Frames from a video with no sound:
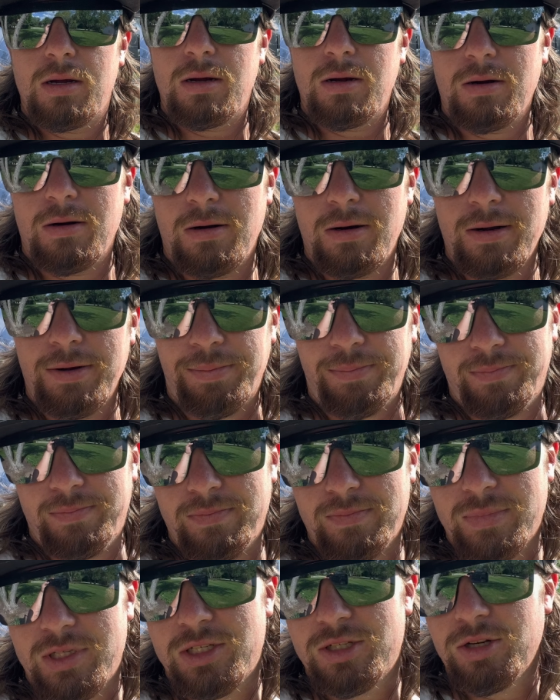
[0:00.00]
All right,
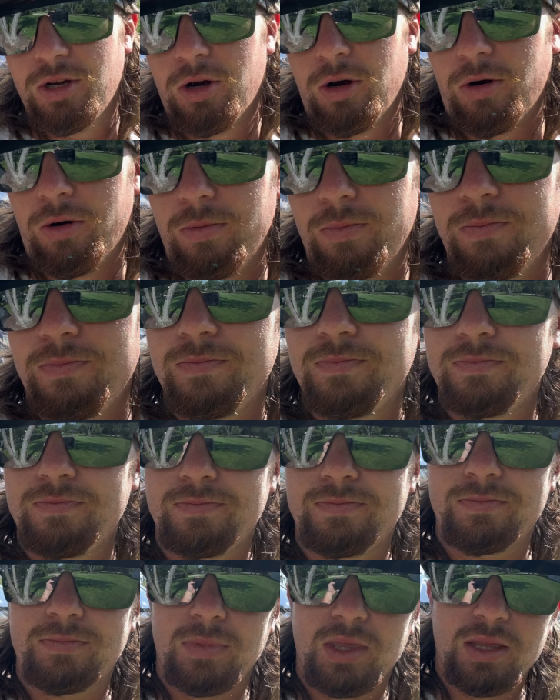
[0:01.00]
so
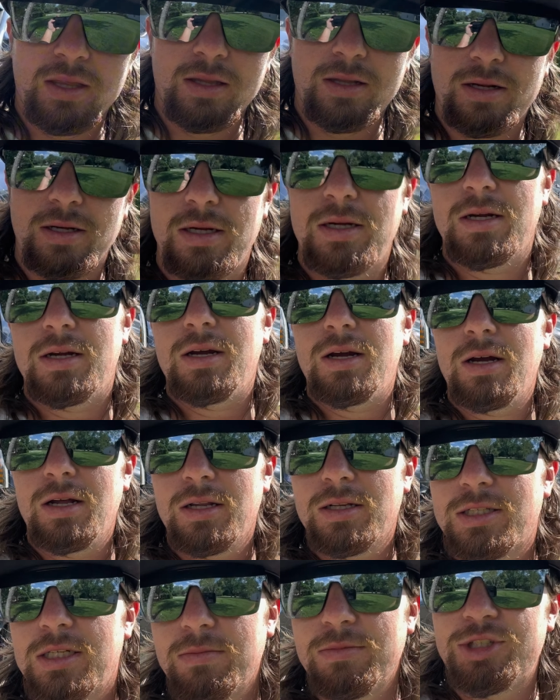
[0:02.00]

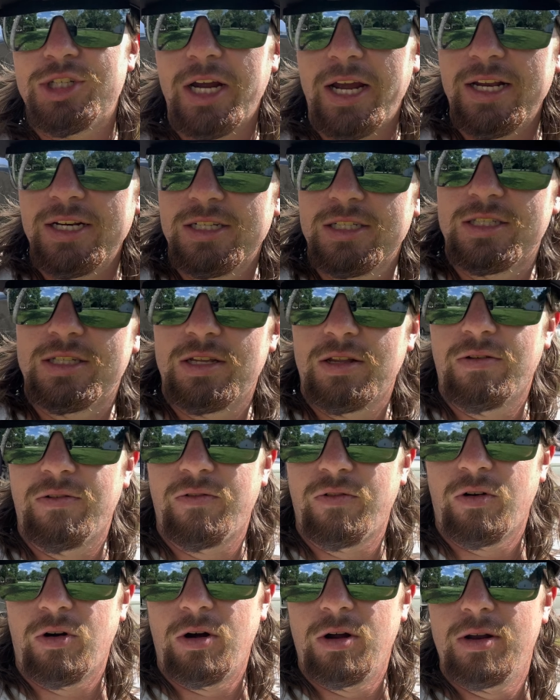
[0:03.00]
some changes to the
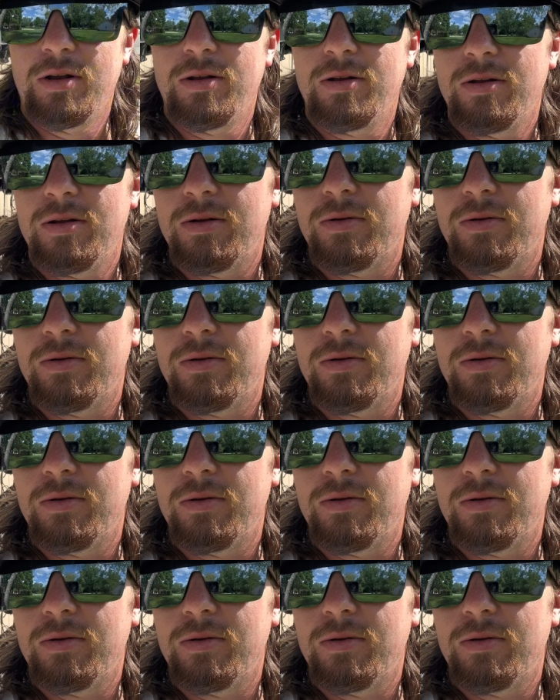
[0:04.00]
front.